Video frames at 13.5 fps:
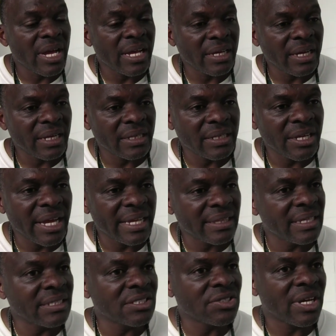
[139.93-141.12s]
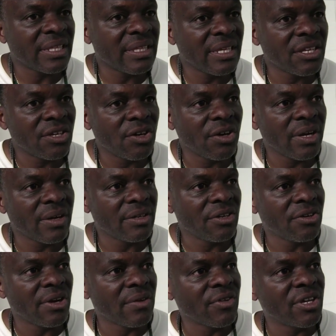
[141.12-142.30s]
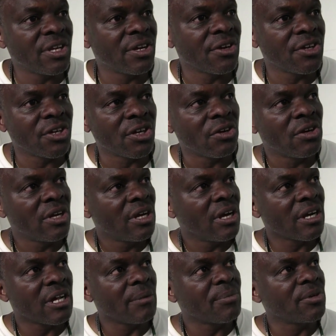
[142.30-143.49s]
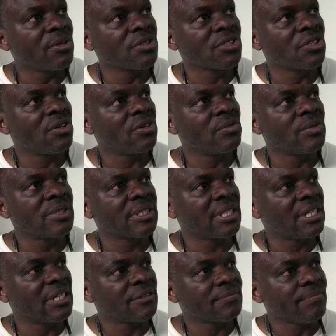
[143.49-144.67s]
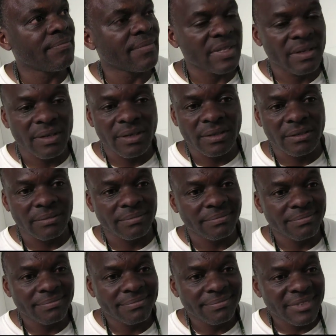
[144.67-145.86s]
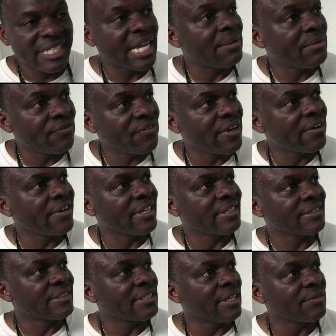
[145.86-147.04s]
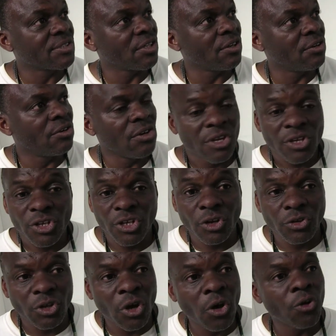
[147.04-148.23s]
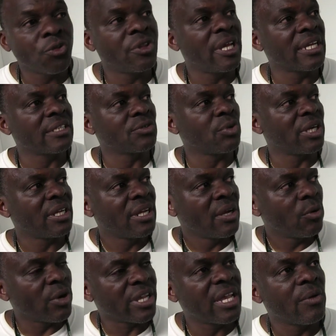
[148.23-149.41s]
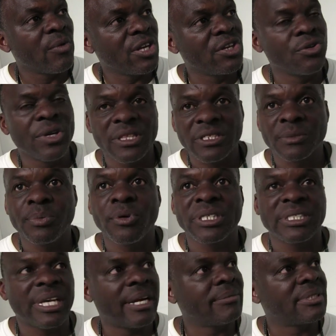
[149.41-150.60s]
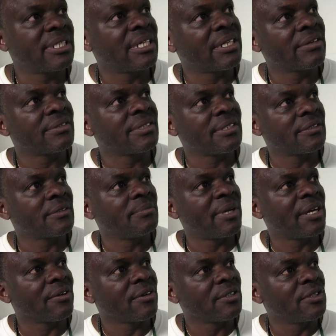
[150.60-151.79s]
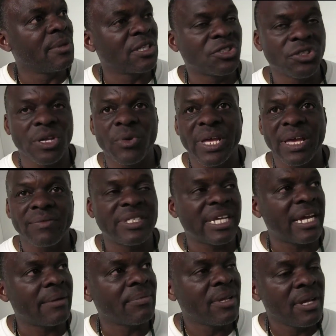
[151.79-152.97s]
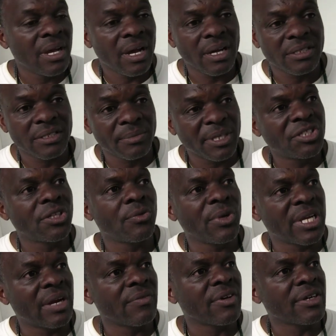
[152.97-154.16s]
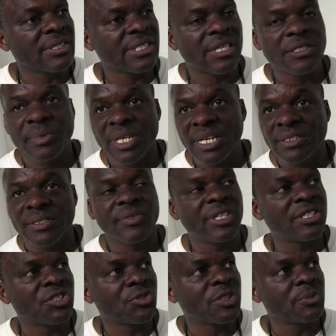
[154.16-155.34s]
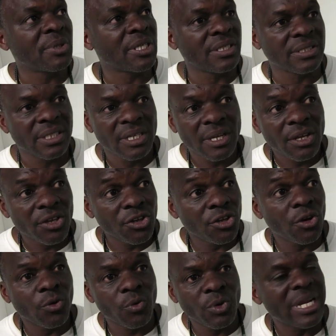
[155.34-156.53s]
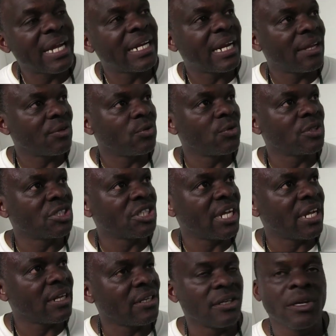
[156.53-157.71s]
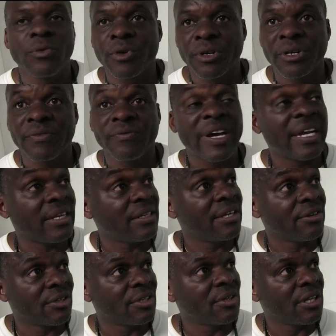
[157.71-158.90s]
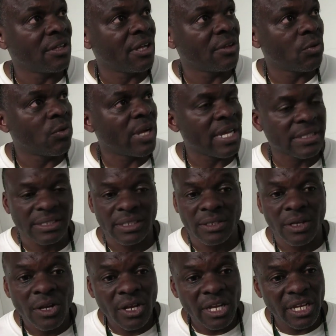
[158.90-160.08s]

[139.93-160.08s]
well, I, yeah, I think so. I think, you know, you know, every year, you know, a couple years ago it was uh, um, Diamond Ferri and stuff. So, you know, the whole thing is what, what can we do at this point in time to get ourselves better, to make sure that we have depth, uh, to make sure that we cover ourselves because of injuries, because, you know, we're not out of the woods yet. You know, we're in a fight here in the, in, in the West, and